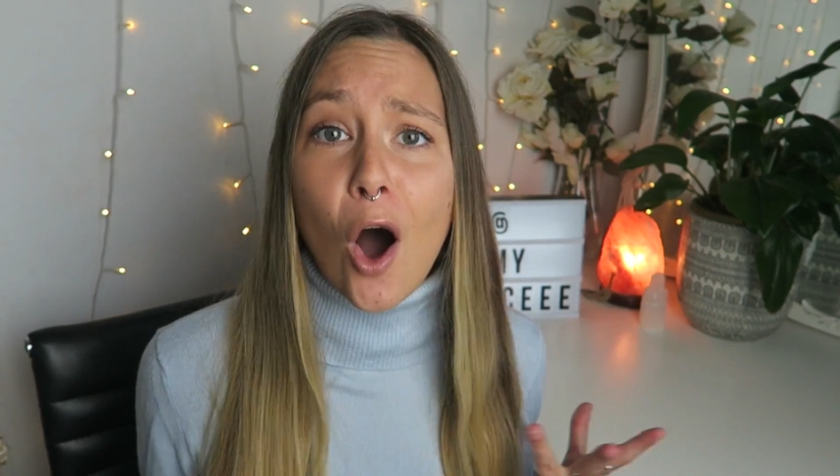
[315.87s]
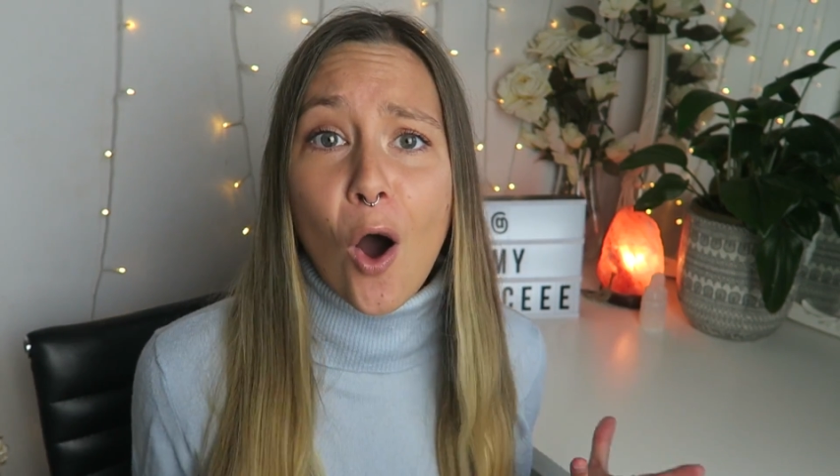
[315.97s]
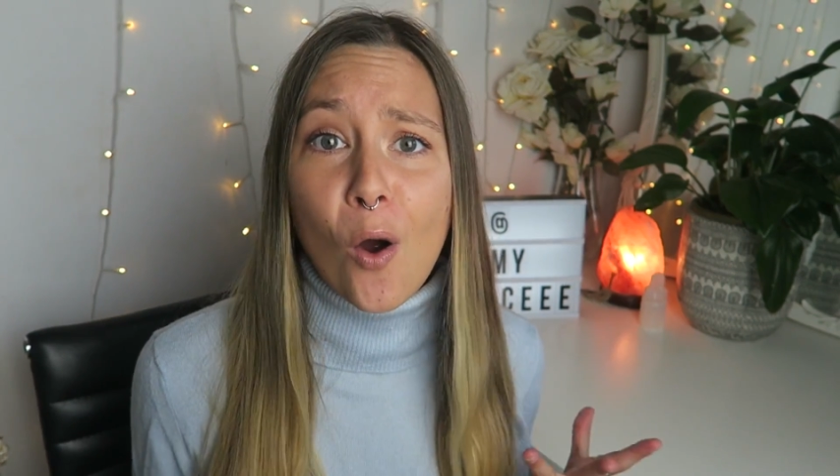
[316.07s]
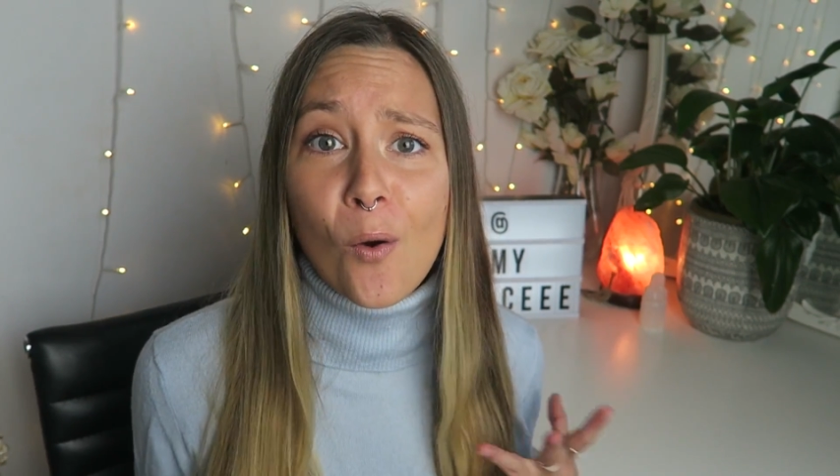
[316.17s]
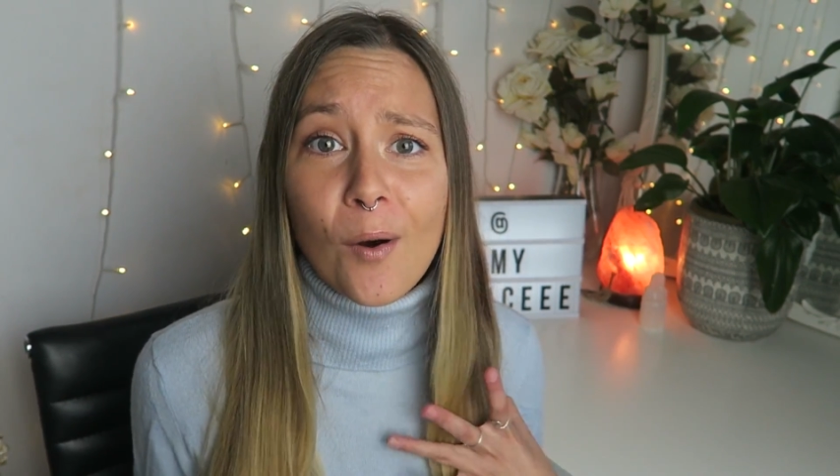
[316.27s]

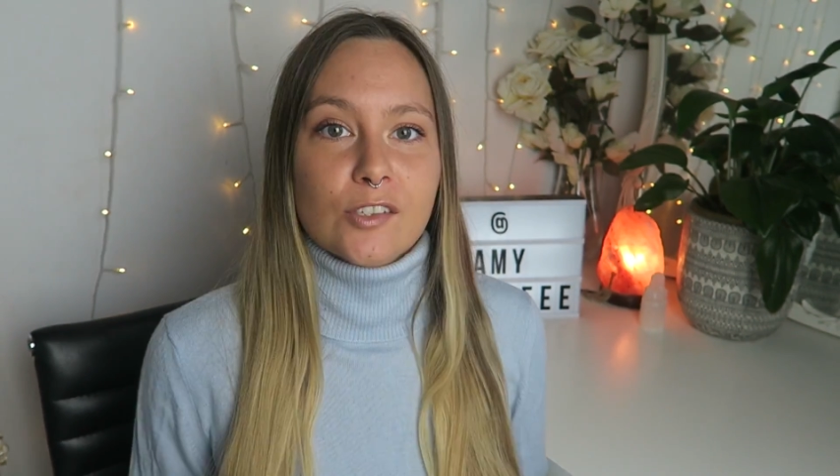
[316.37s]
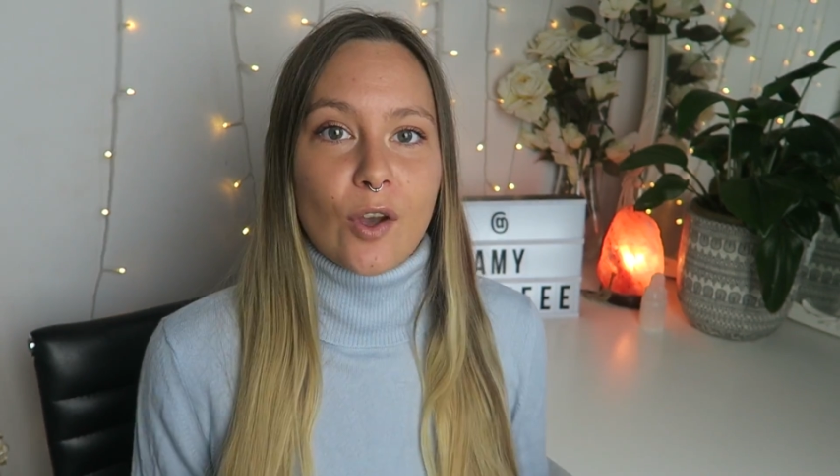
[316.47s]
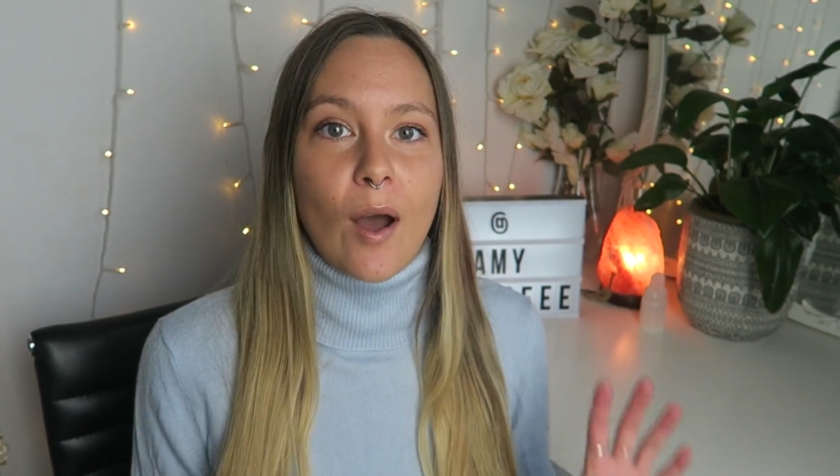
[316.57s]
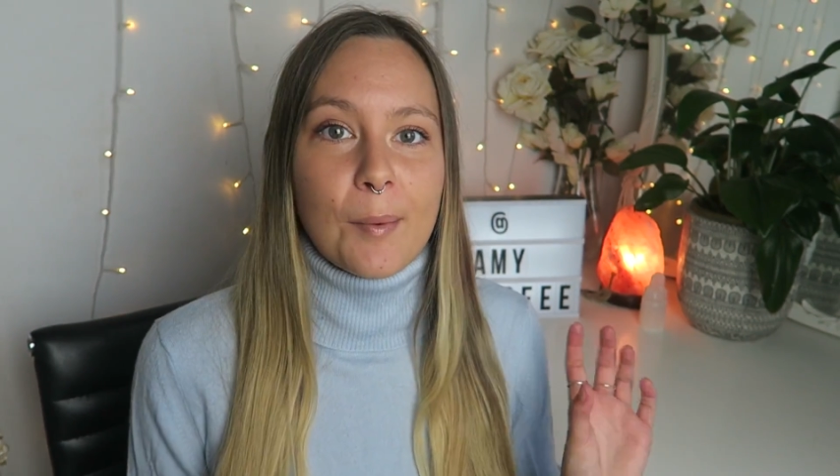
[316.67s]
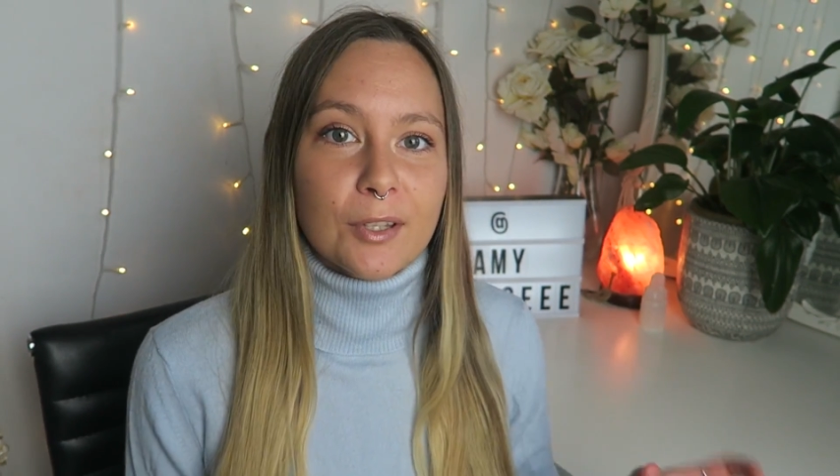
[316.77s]
know.
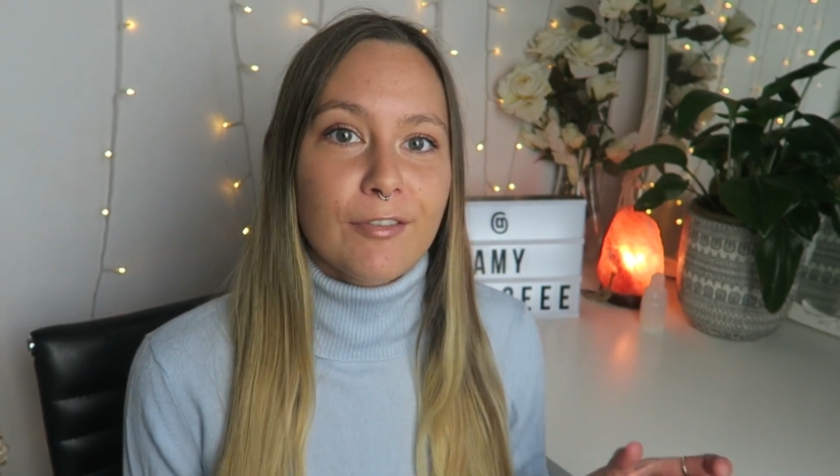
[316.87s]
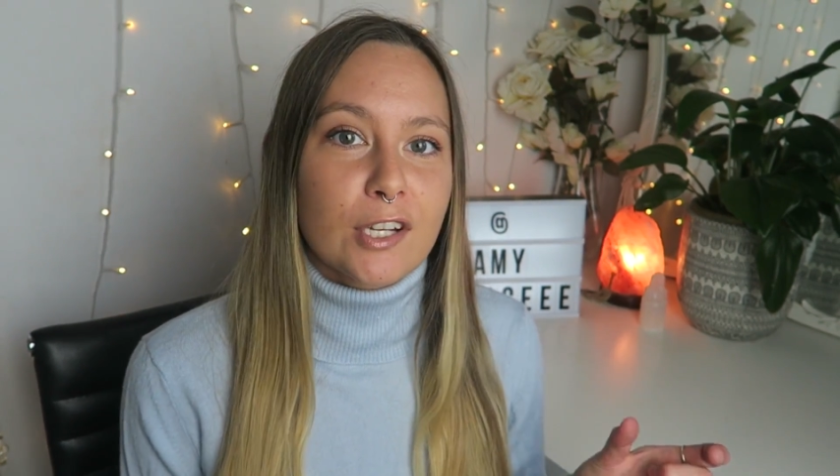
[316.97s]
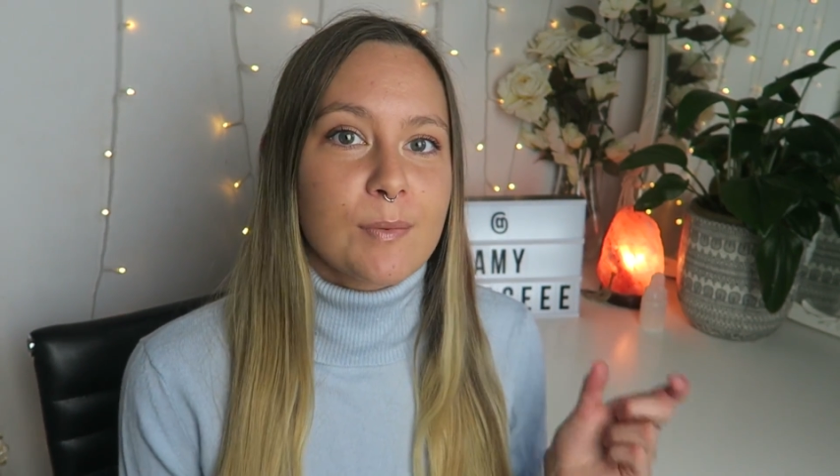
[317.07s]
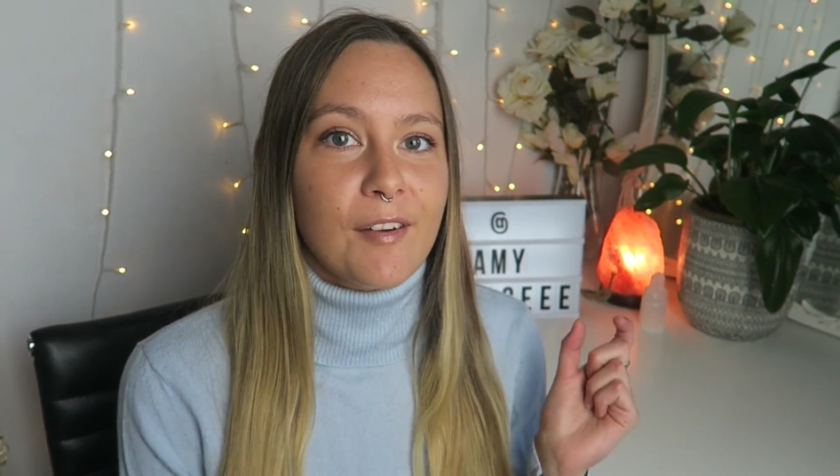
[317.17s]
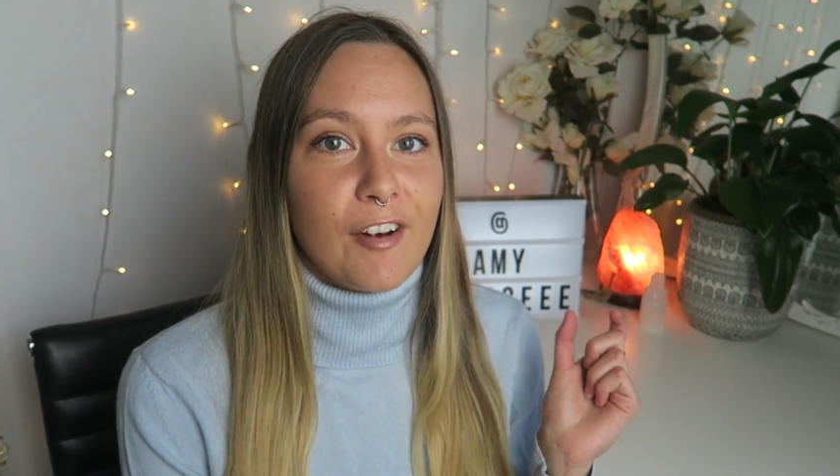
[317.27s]
So I'm on the
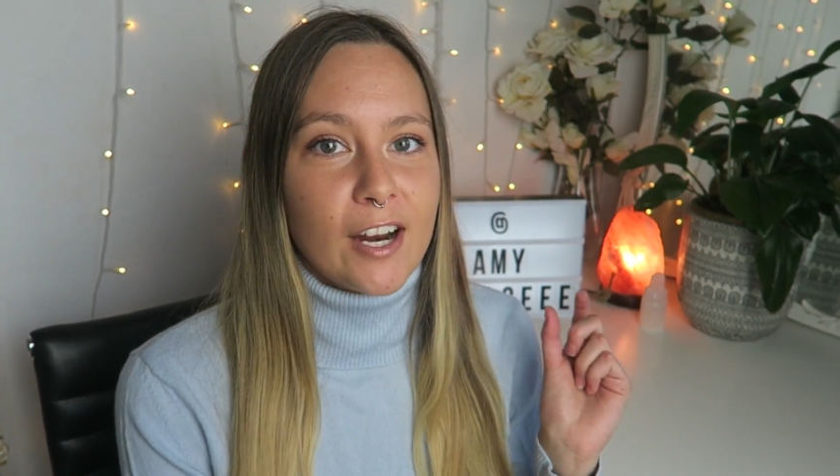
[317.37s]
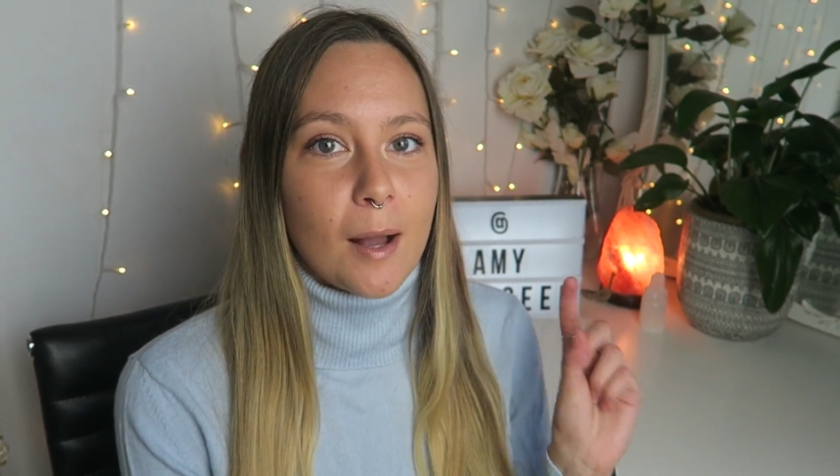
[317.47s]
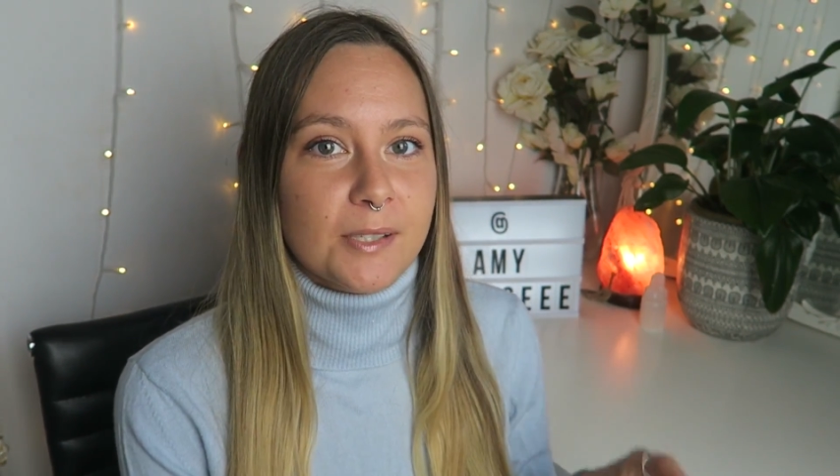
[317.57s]
phone to my friend